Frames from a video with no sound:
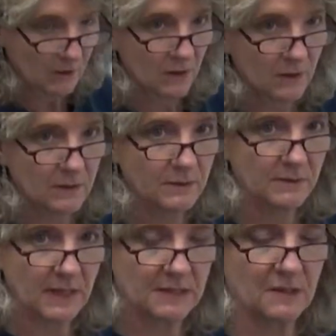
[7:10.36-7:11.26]
bar
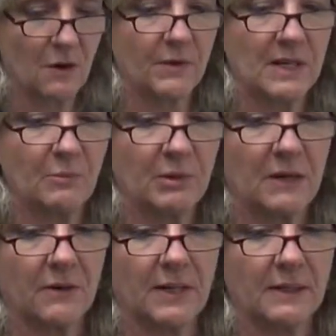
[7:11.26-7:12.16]
that's already
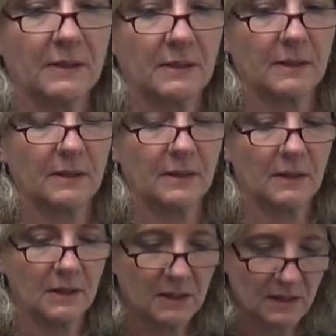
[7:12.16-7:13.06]
appearing.
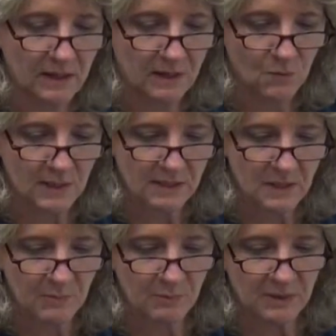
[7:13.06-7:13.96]
I don't want to
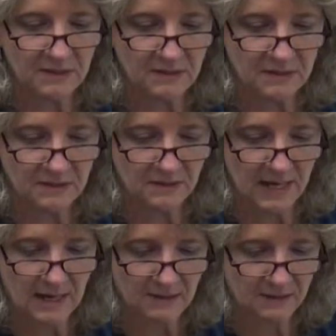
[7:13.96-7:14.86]
tip it because it still
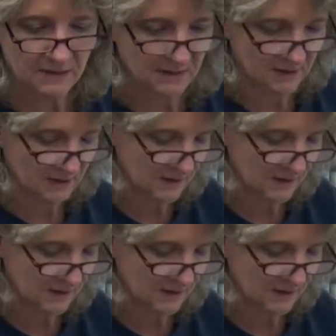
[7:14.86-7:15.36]
has